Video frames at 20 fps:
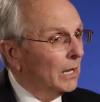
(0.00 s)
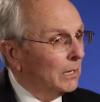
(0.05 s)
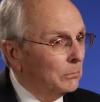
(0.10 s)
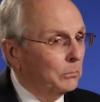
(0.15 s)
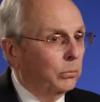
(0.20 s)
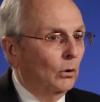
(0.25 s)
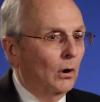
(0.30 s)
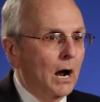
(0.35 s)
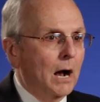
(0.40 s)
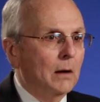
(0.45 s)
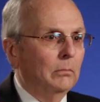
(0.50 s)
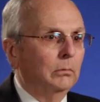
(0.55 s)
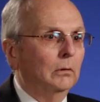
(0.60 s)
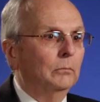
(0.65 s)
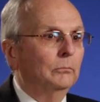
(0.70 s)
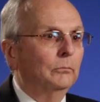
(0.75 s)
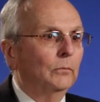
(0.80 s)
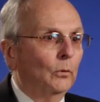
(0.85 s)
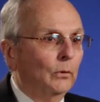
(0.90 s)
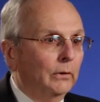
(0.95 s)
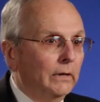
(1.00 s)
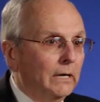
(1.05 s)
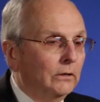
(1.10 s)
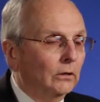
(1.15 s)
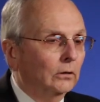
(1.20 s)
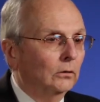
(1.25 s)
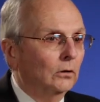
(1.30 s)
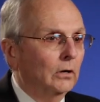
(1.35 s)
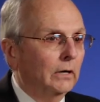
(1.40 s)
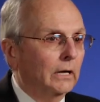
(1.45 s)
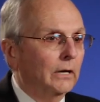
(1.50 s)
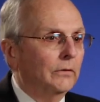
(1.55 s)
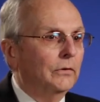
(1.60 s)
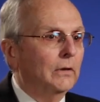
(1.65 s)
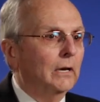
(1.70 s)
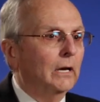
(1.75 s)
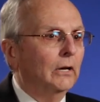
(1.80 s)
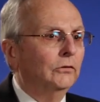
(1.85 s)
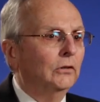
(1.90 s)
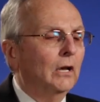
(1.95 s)
got a problem. We need to look at
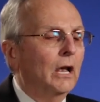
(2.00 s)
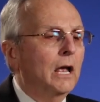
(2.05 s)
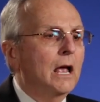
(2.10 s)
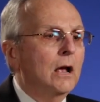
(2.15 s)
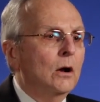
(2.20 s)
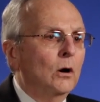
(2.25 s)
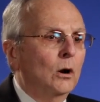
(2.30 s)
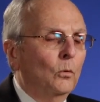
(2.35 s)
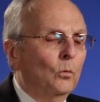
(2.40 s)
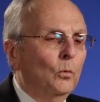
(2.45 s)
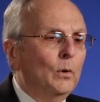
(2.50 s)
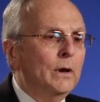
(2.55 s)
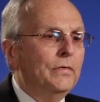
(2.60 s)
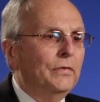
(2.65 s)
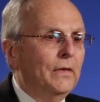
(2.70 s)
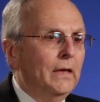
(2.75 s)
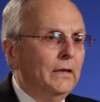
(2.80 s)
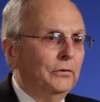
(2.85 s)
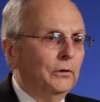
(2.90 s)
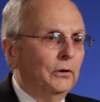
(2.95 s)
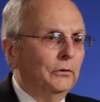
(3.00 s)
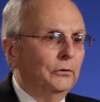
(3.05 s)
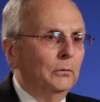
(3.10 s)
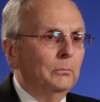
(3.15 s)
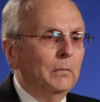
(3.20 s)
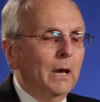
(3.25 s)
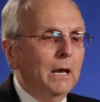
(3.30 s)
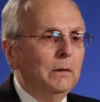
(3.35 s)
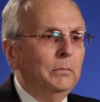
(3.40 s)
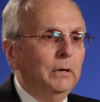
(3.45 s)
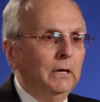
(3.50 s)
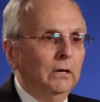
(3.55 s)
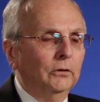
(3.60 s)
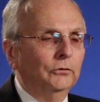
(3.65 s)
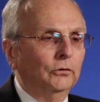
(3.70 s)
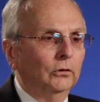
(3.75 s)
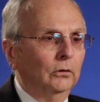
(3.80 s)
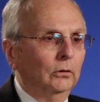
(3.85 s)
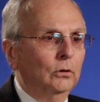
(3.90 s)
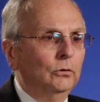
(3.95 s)
this. We think that there may be a
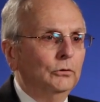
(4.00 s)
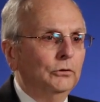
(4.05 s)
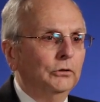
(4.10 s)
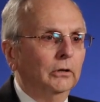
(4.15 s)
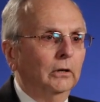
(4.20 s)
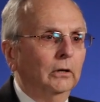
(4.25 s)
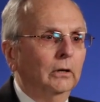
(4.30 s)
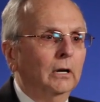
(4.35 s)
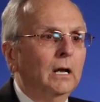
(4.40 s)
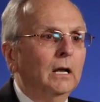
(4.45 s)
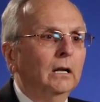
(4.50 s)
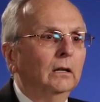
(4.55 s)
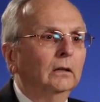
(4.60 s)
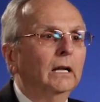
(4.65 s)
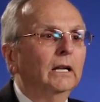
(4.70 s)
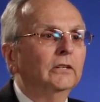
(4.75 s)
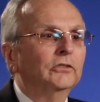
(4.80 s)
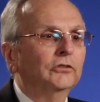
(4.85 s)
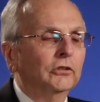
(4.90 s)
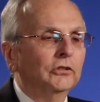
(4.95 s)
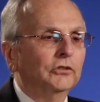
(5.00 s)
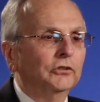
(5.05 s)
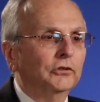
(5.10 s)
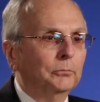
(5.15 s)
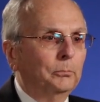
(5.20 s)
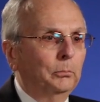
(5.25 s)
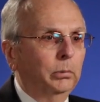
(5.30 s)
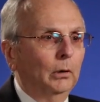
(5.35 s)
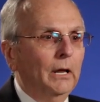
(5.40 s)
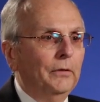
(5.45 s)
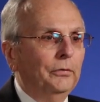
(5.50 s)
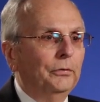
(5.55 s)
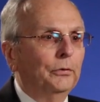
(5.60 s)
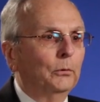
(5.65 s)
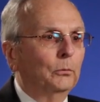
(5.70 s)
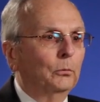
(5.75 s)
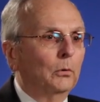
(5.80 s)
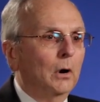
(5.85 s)
solution. Let's split the